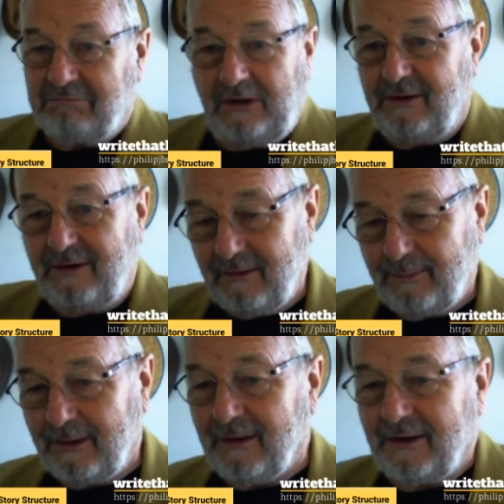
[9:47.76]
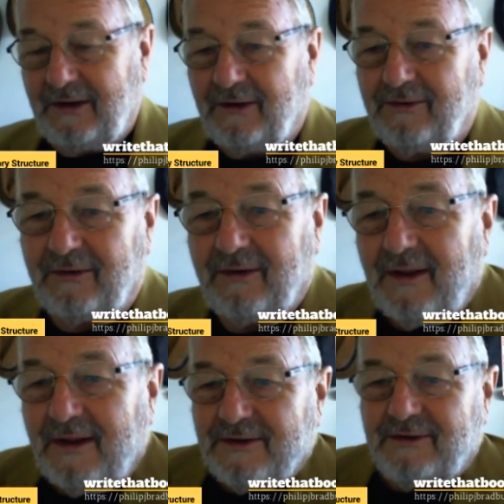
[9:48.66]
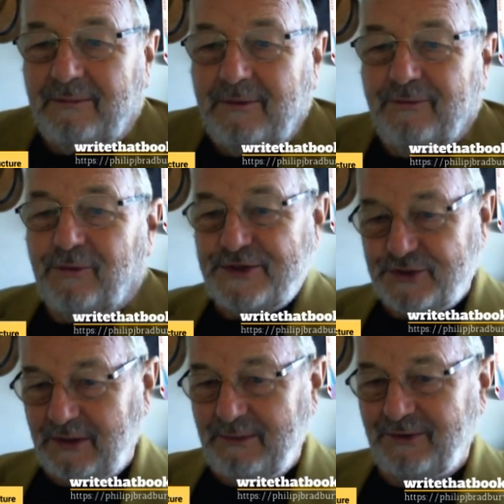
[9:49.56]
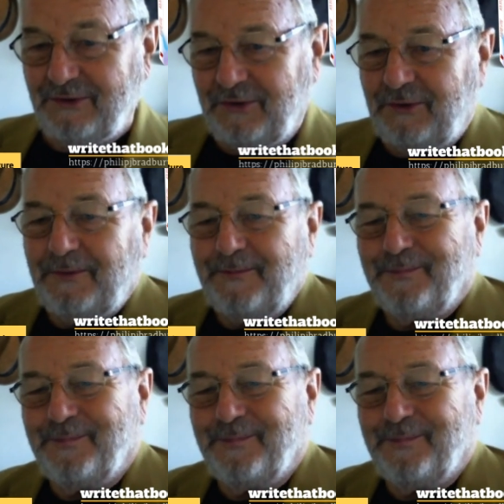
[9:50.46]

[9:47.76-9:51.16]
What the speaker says: I don't know, being an accountant, something you've always dreamed to do.